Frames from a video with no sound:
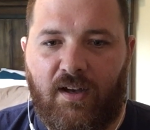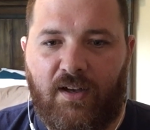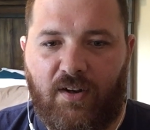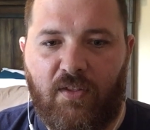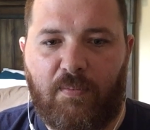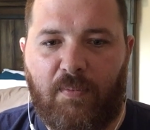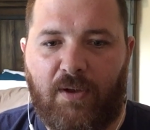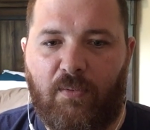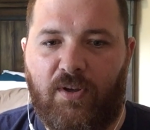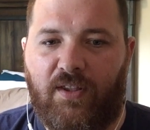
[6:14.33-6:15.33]
Another big
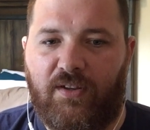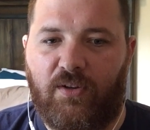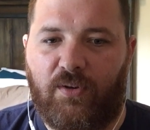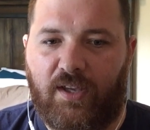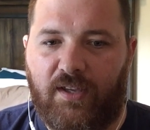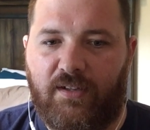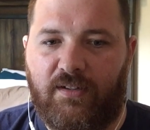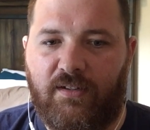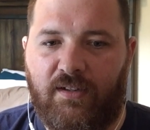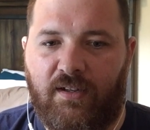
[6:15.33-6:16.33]
one that you'll get
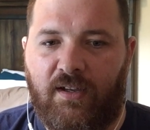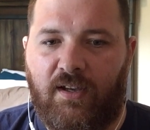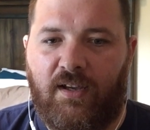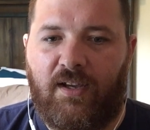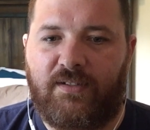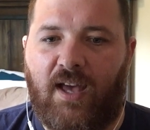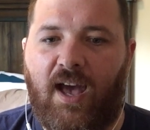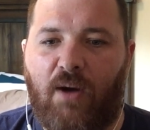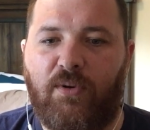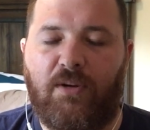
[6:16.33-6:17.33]
is,
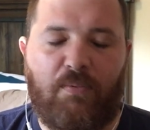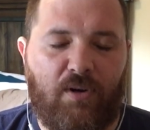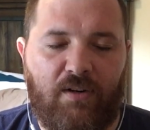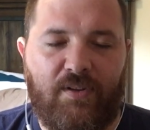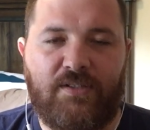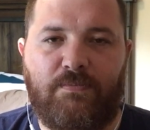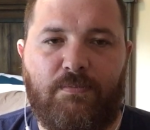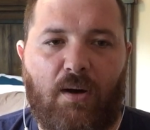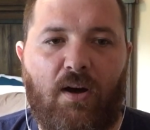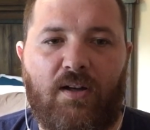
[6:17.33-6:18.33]
how would your previous
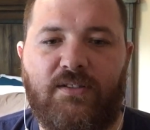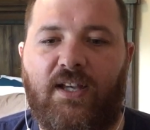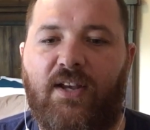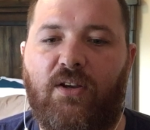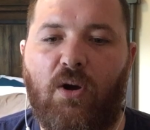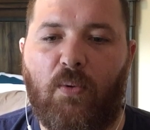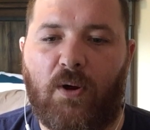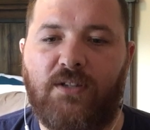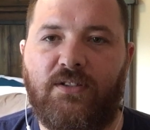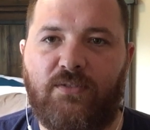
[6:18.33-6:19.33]
boss and
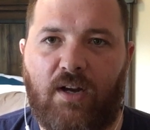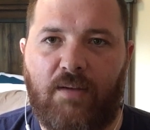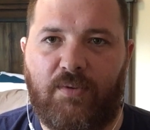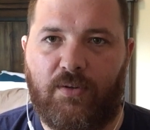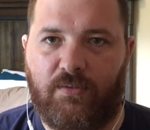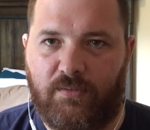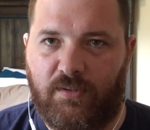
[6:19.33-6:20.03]
coworker describe you?